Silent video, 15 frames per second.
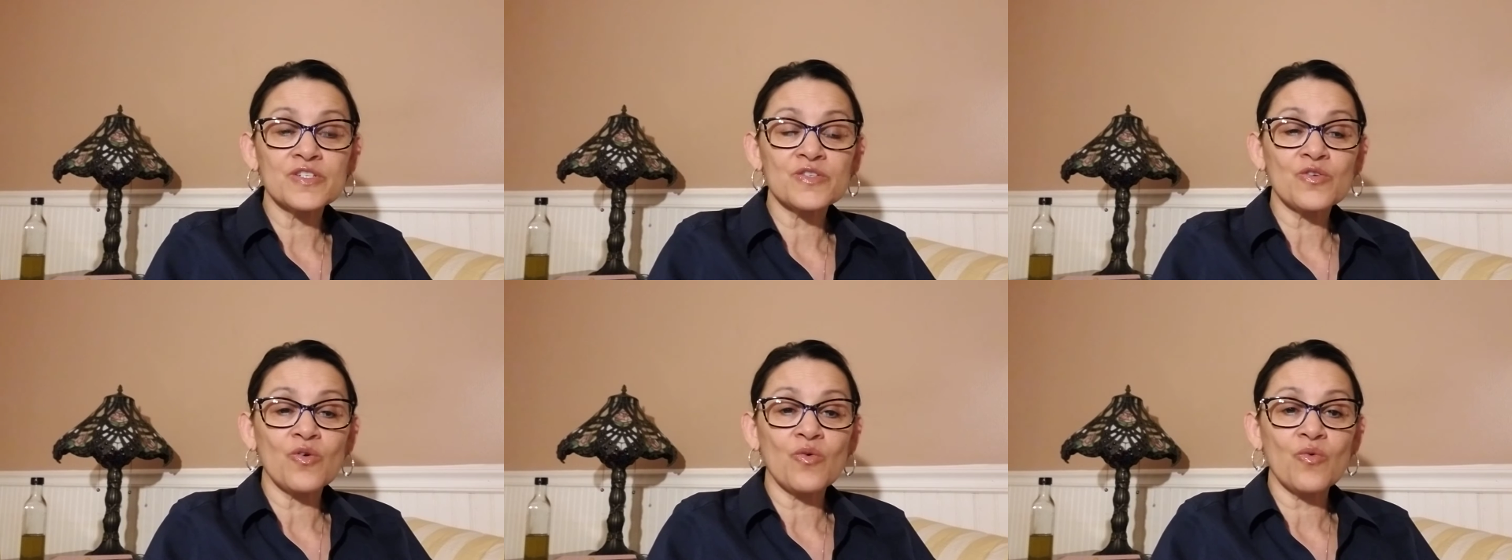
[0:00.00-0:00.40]

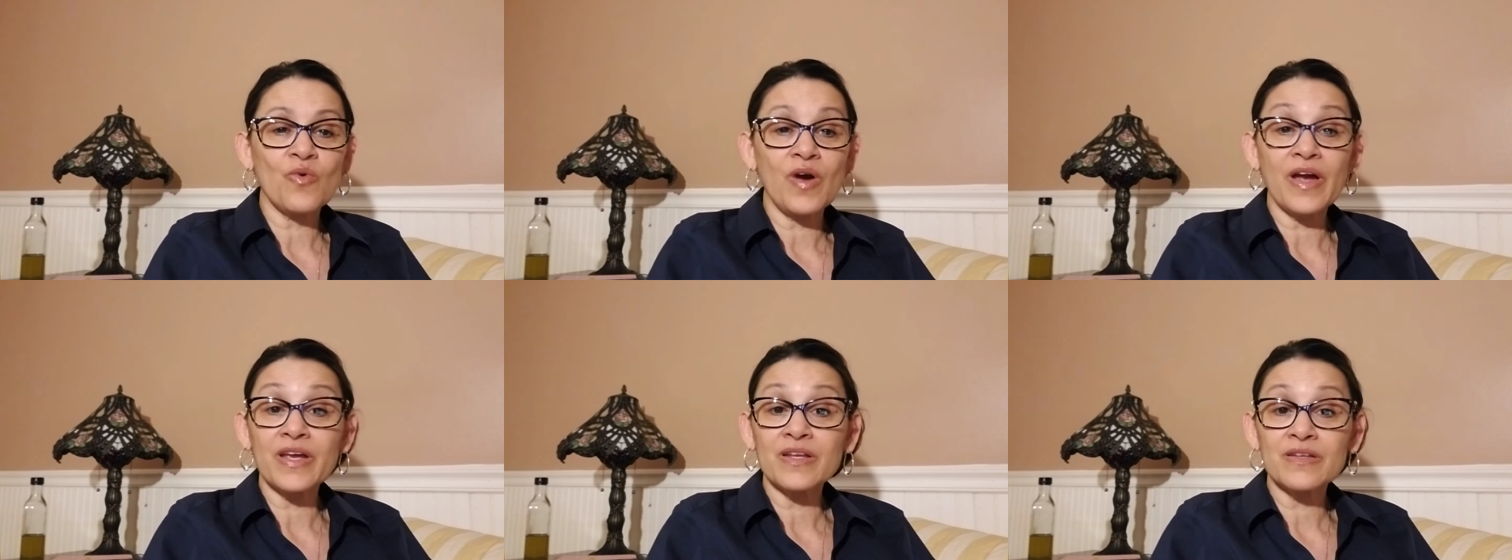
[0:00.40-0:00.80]
So
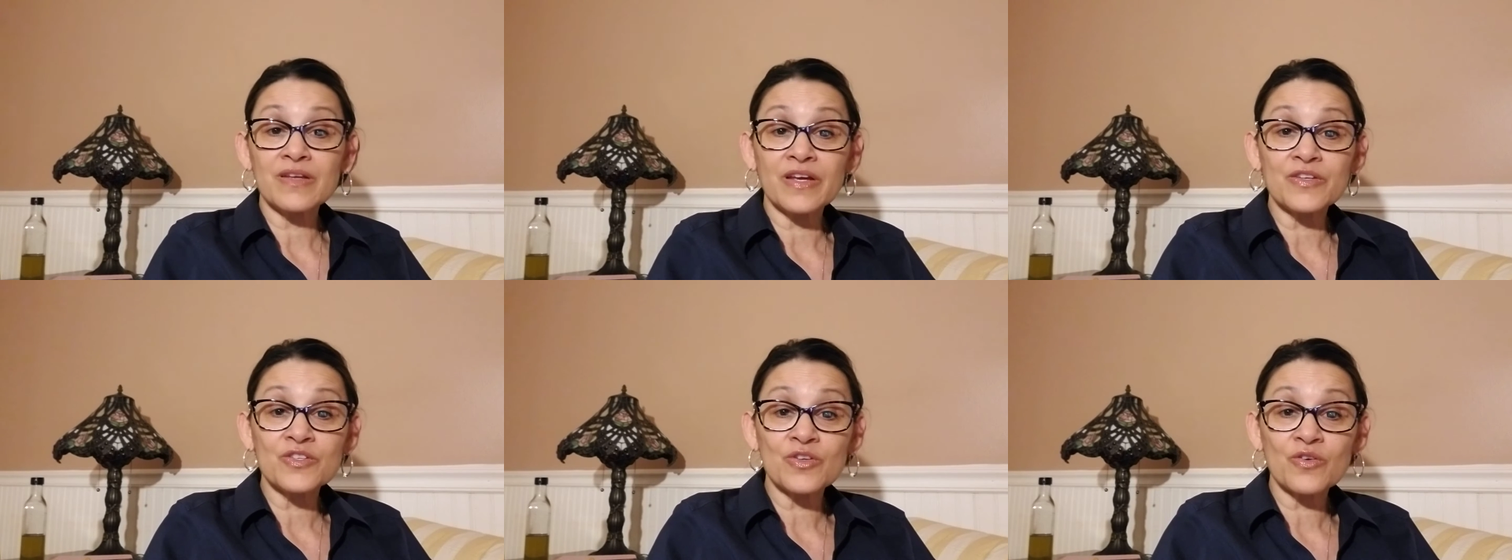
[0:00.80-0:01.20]

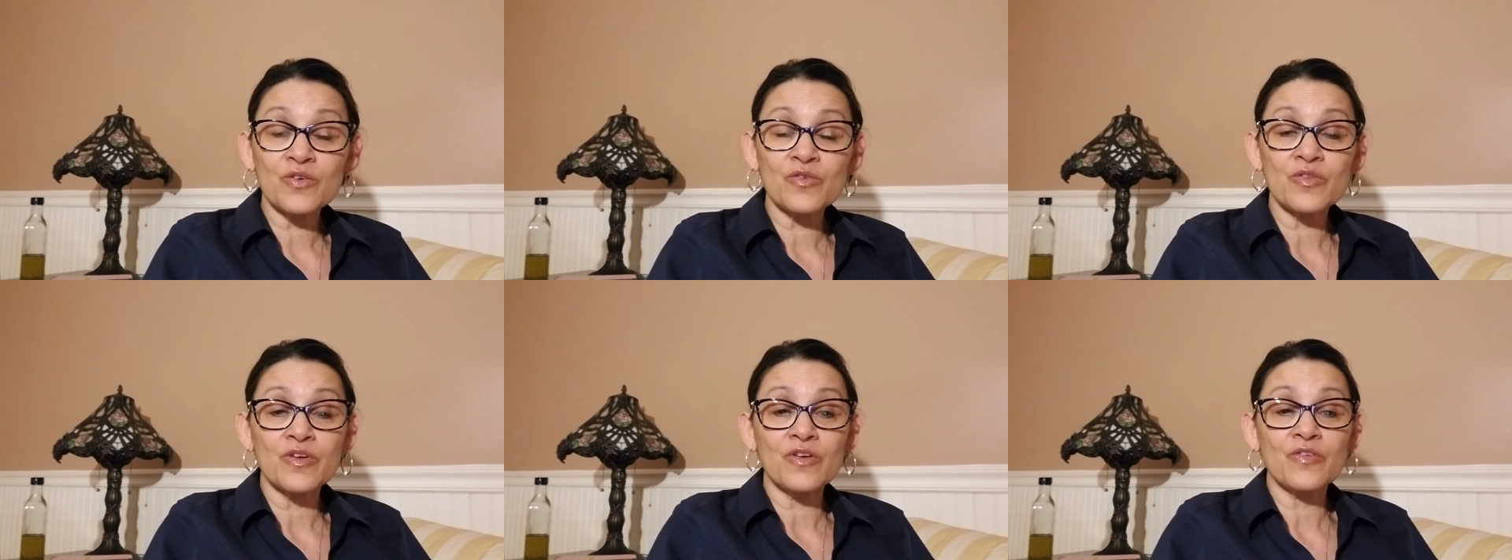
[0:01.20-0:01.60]
I took her
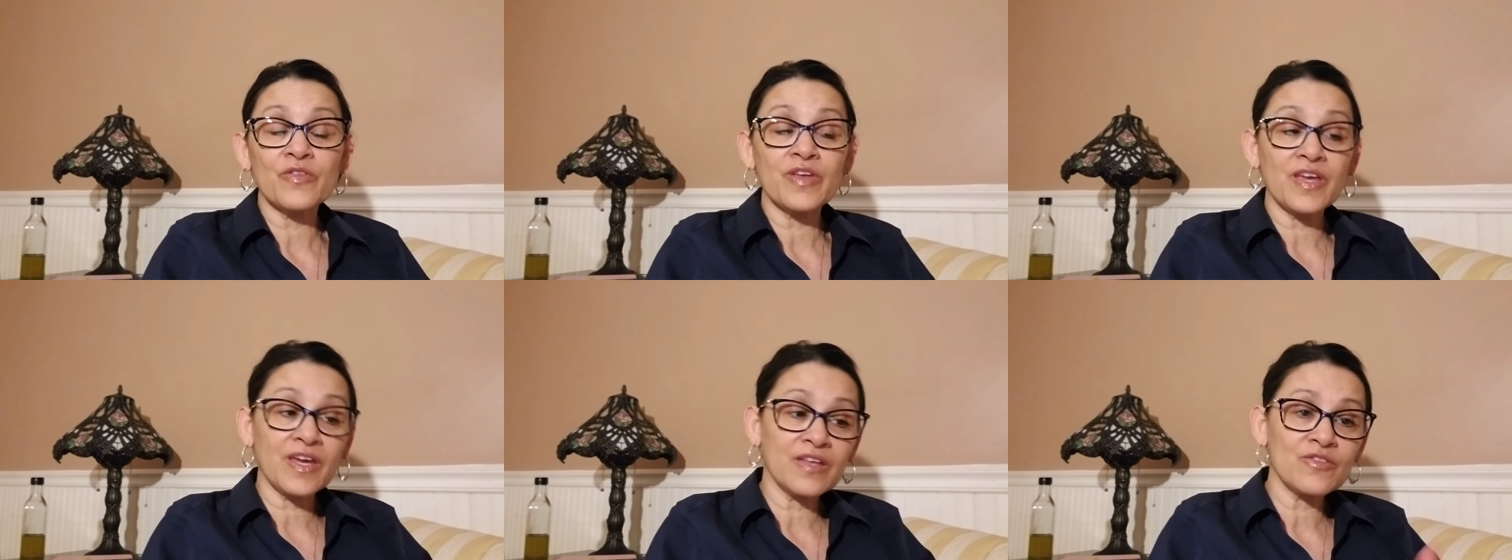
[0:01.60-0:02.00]
there.
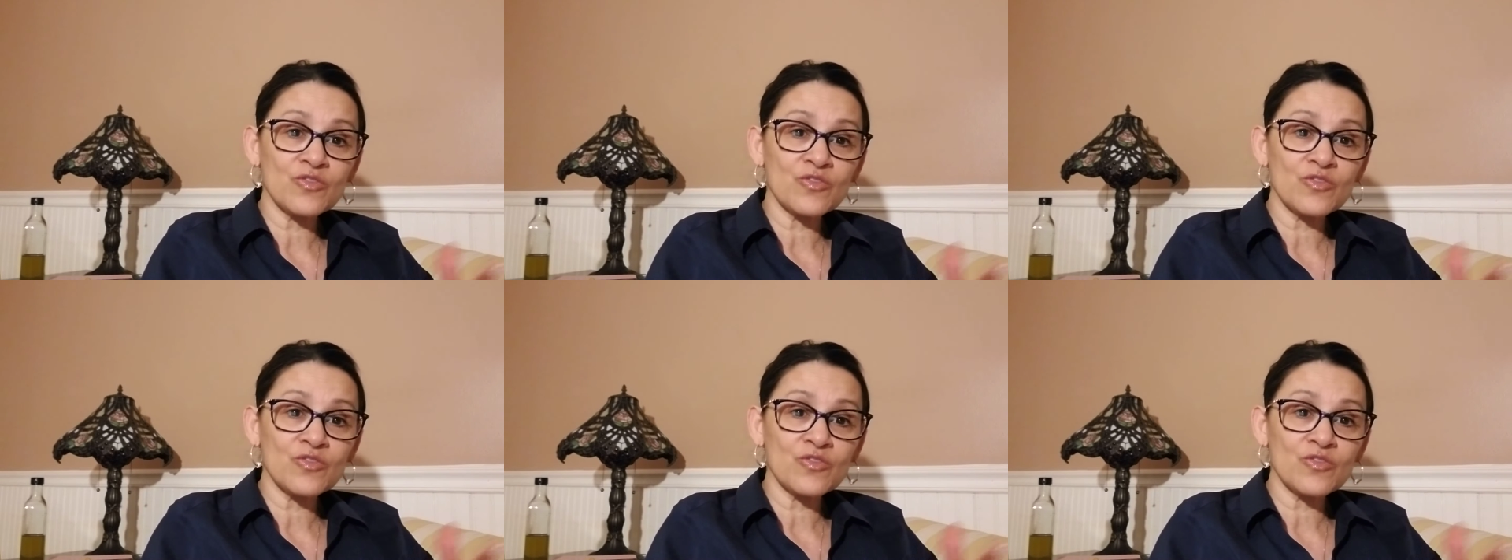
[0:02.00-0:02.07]
They had